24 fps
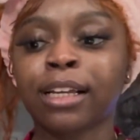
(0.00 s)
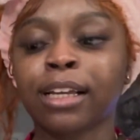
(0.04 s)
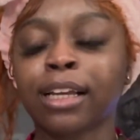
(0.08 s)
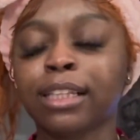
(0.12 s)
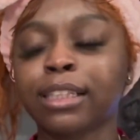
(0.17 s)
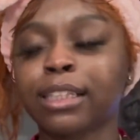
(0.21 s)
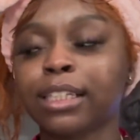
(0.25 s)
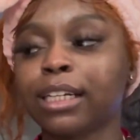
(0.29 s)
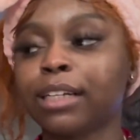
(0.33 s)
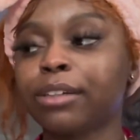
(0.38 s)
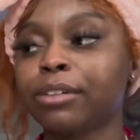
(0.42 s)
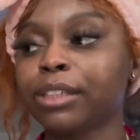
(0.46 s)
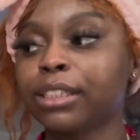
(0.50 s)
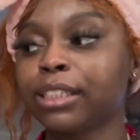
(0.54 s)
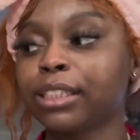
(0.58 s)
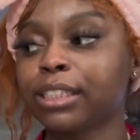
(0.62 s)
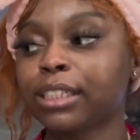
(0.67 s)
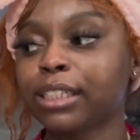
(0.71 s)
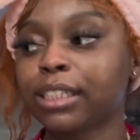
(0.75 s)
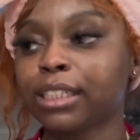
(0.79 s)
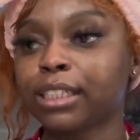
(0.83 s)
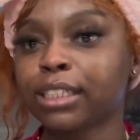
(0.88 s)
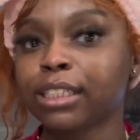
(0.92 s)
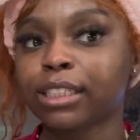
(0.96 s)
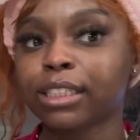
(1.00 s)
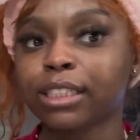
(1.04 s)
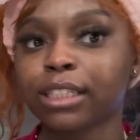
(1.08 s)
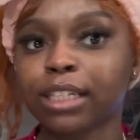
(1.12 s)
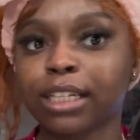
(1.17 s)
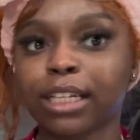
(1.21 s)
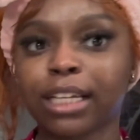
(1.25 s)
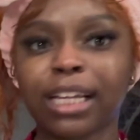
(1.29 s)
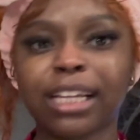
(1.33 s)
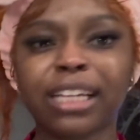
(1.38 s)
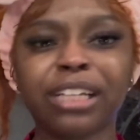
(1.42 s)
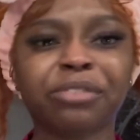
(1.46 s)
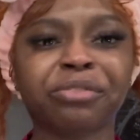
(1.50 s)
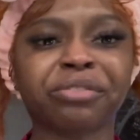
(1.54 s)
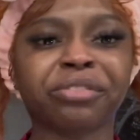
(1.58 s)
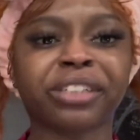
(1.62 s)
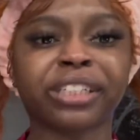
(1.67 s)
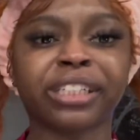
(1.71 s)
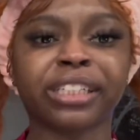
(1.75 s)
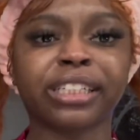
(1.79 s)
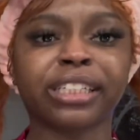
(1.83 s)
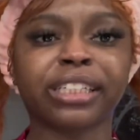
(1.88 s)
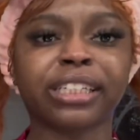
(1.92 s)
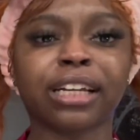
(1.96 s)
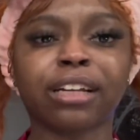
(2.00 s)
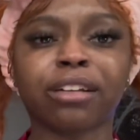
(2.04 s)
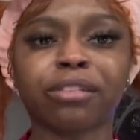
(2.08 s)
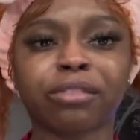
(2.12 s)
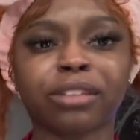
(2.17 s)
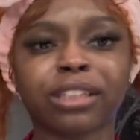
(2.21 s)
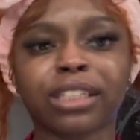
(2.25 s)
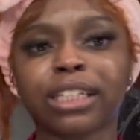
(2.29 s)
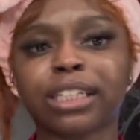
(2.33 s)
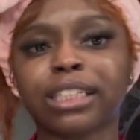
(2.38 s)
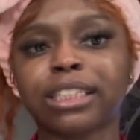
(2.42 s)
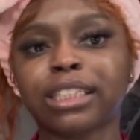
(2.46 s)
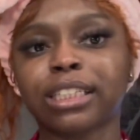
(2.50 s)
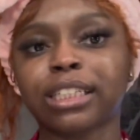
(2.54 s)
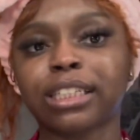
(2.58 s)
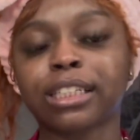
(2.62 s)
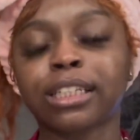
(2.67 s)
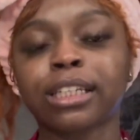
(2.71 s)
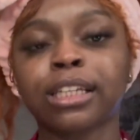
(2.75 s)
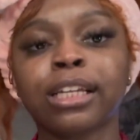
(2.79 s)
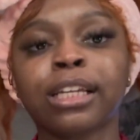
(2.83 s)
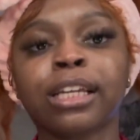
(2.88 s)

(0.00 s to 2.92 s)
did i read today I didn't read it. I don't think I did.